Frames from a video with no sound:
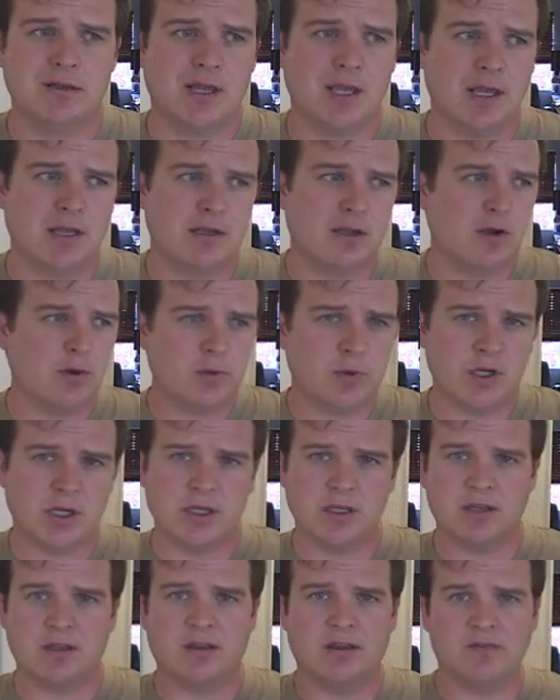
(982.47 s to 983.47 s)
and
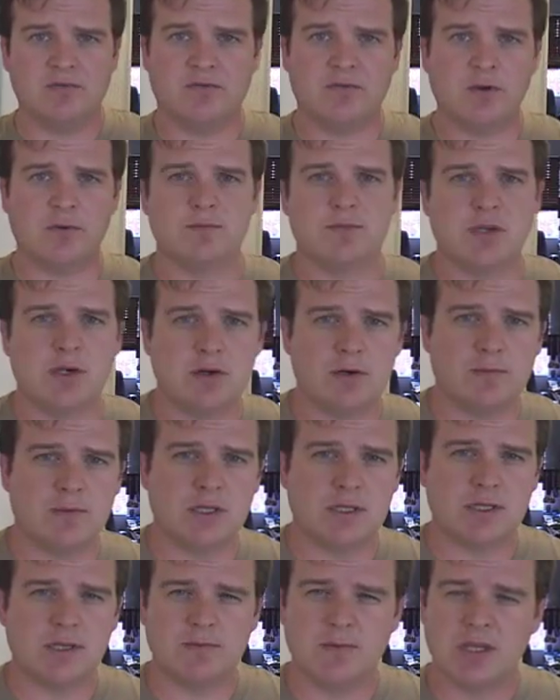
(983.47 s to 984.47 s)
nobody can film
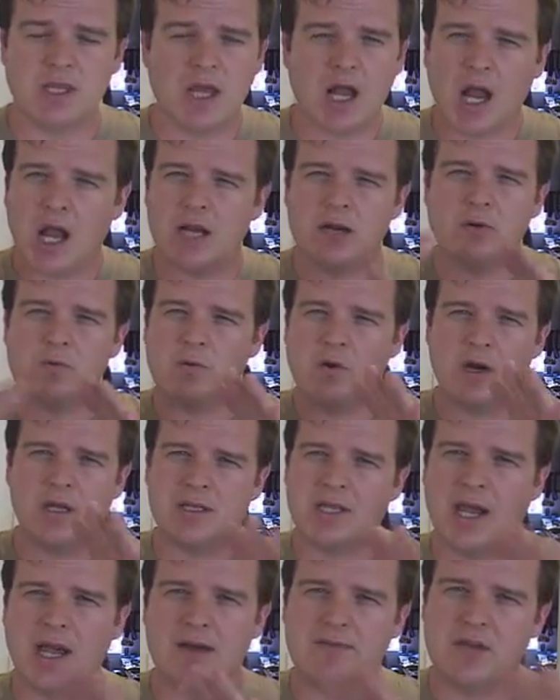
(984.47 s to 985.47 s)
tournaments, I mean, I don't want
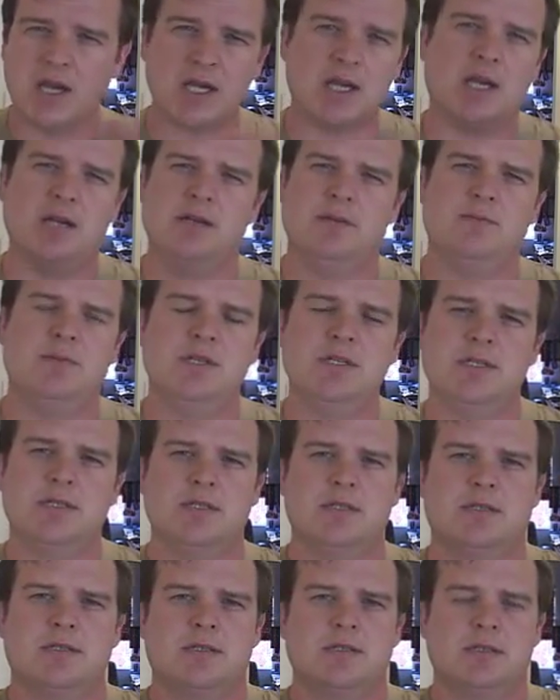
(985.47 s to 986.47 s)
to have that kind of
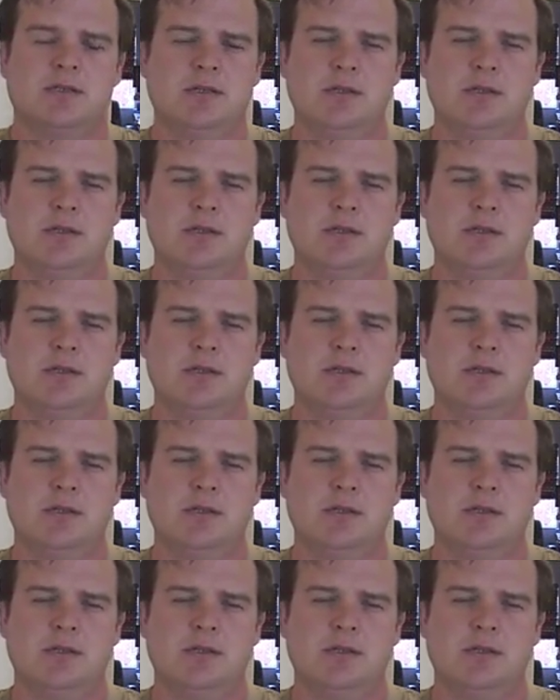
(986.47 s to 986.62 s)
business.